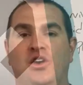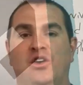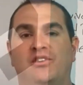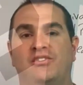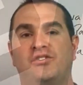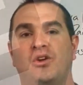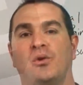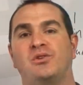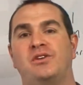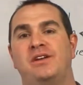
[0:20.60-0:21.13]

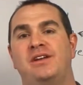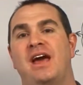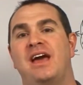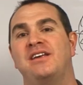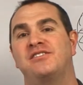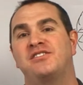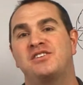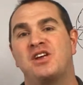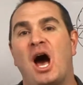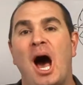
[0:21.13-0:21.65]
So
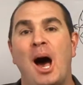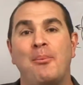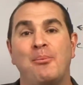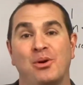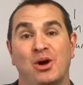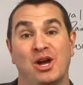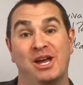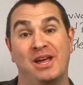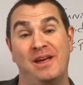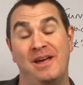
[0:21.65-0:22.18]
today's
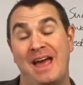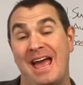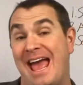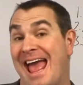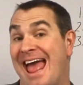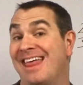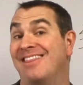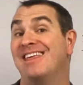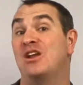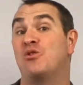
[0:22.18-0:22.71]
topic,
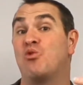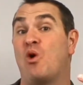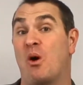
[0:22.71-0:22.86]
and then